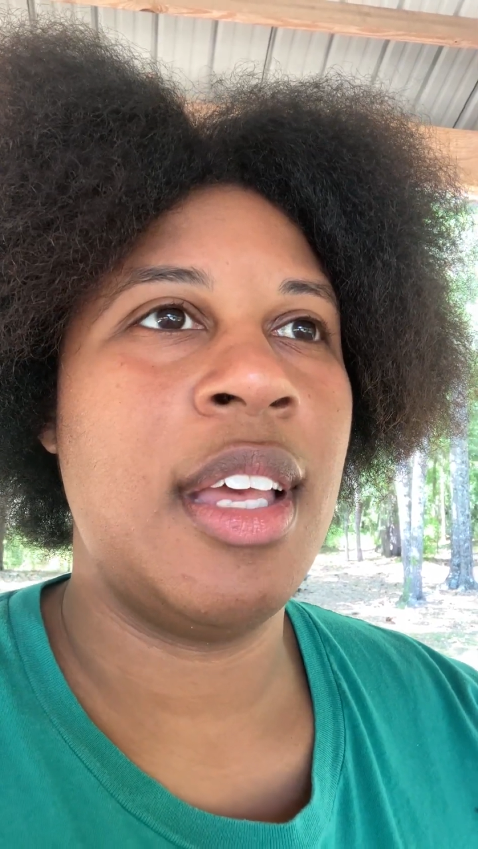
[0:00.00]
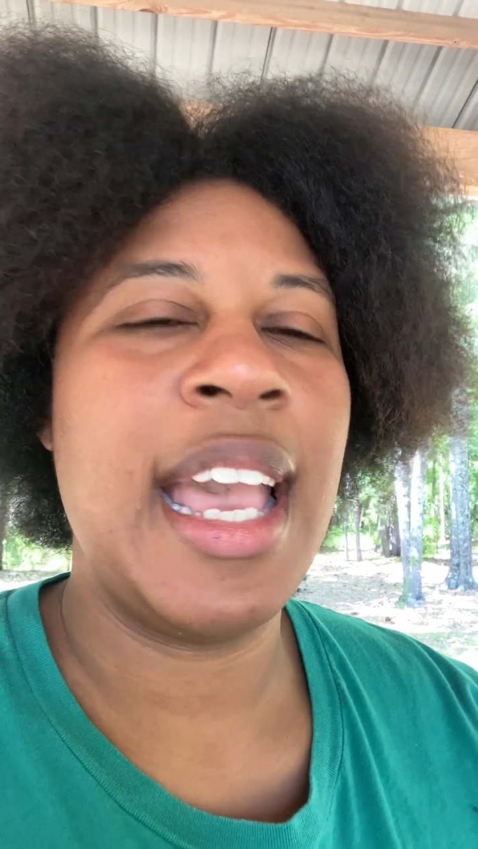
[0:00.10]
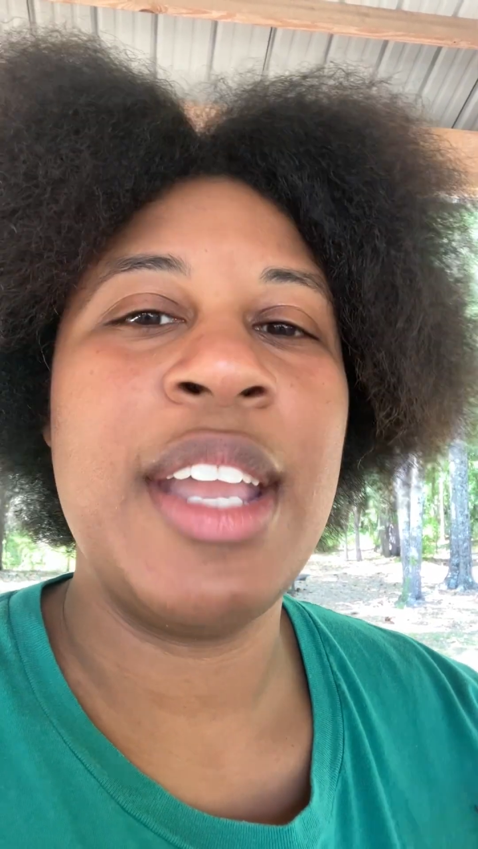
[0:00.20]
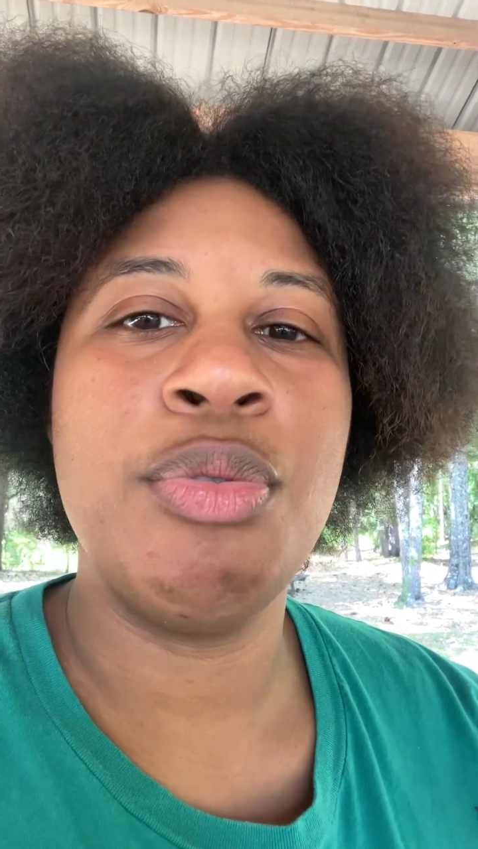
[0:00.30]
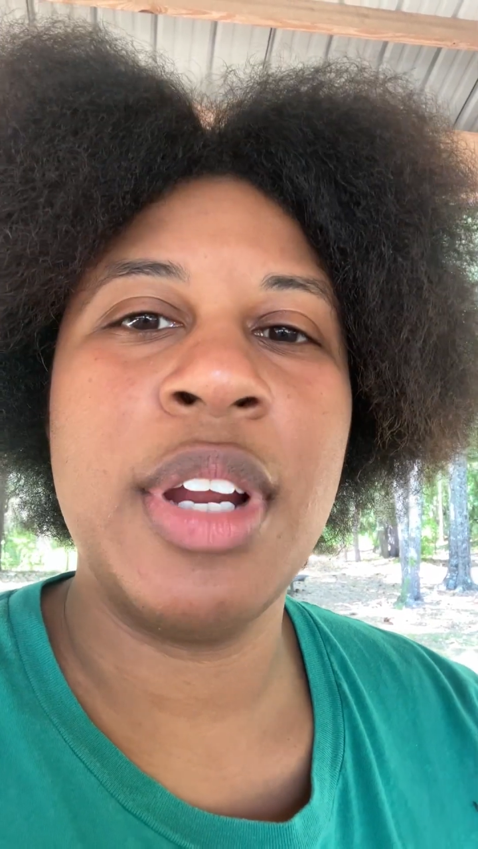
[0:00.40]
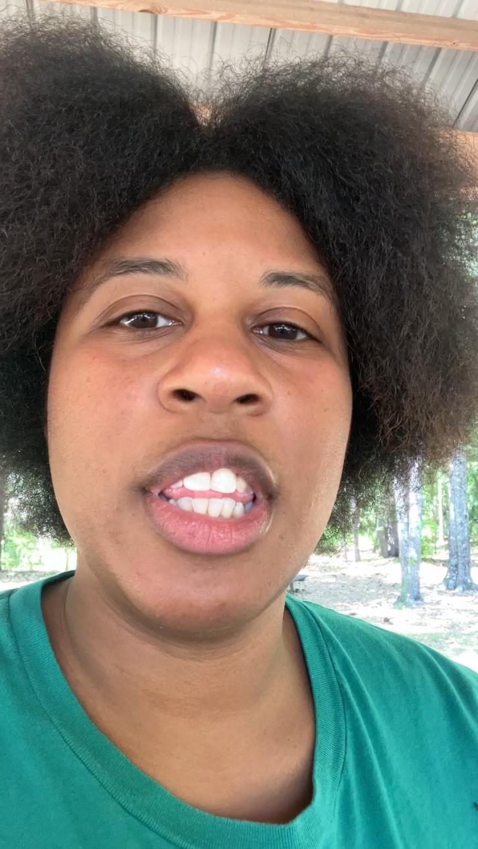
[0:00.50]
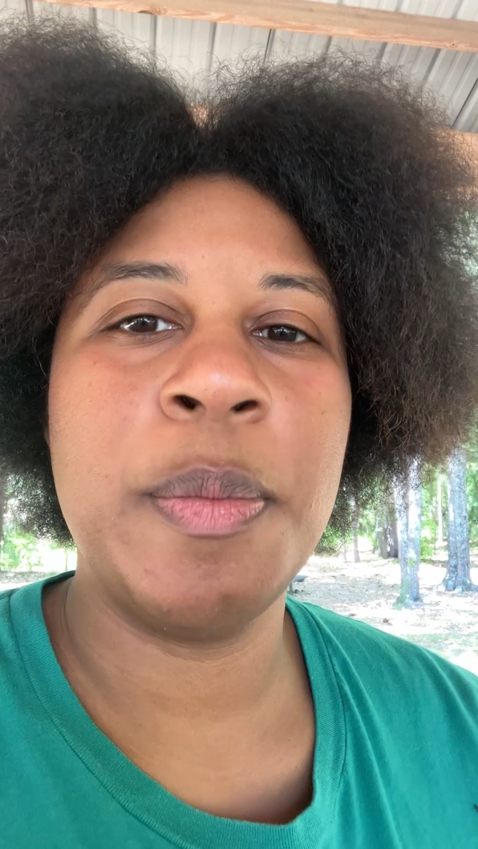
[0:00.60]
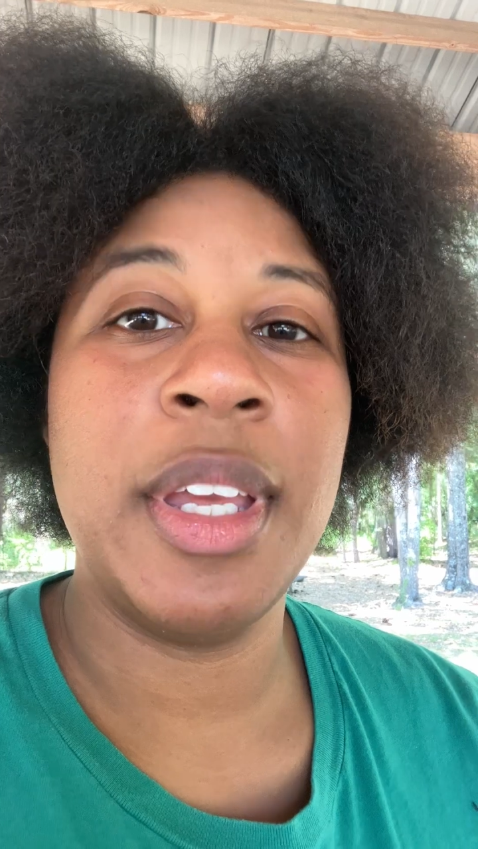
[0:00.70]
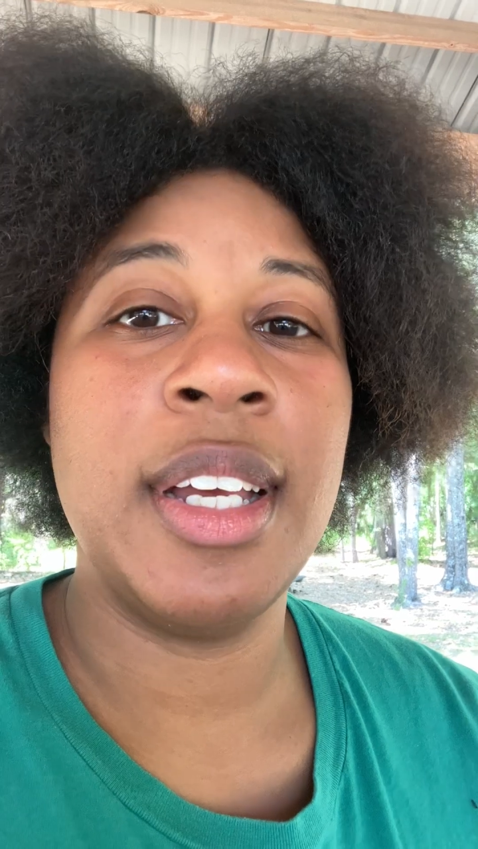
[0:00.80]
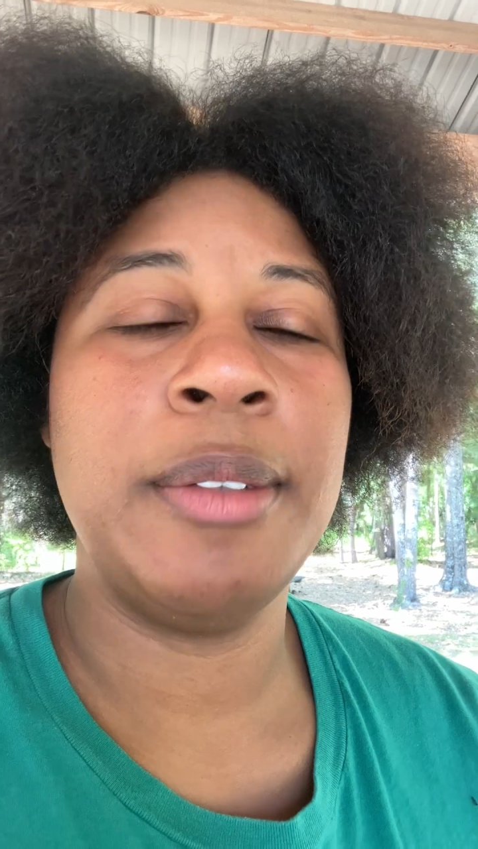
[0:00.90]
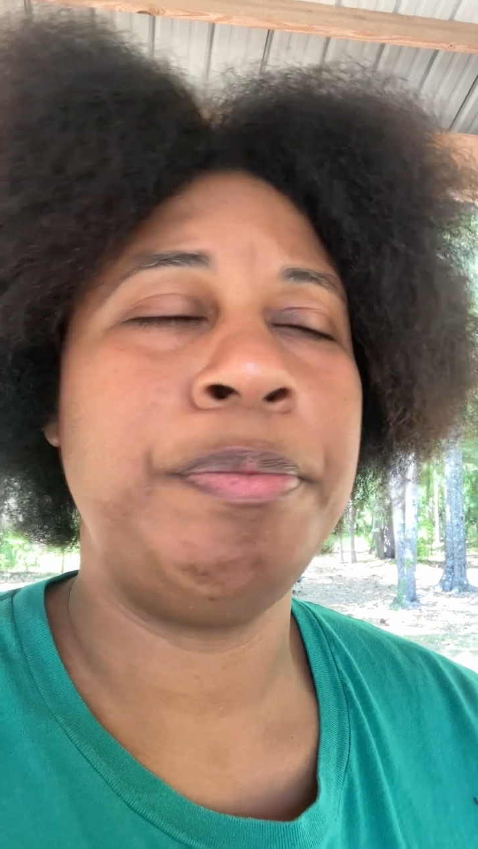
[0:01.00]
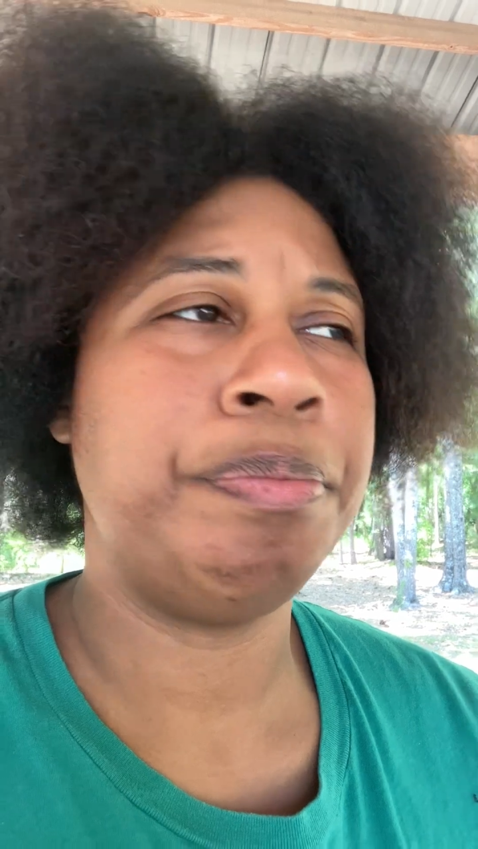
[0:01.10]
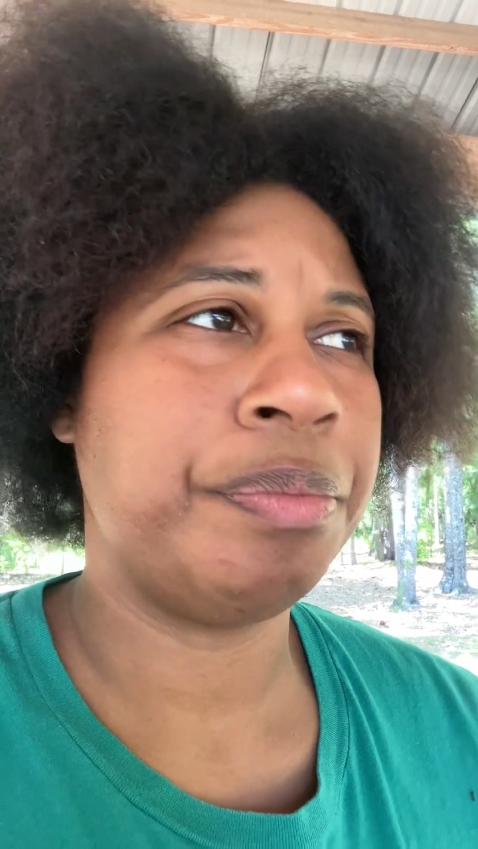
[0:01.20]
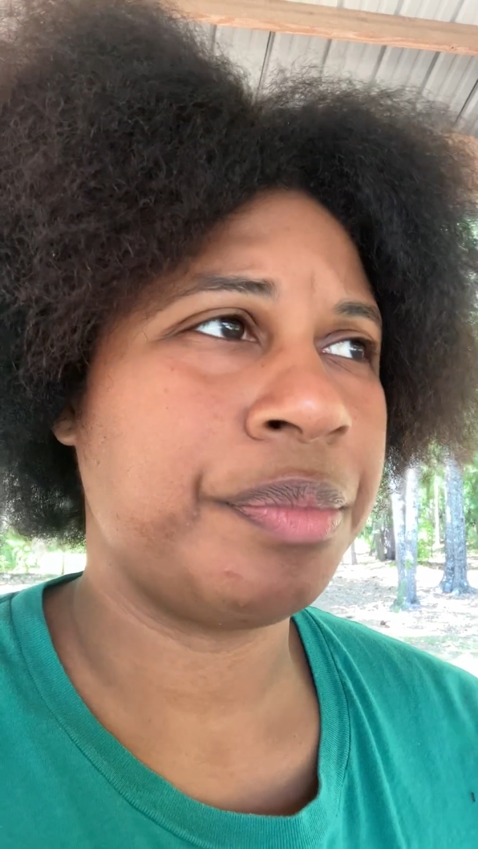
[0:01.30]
arrhythmia,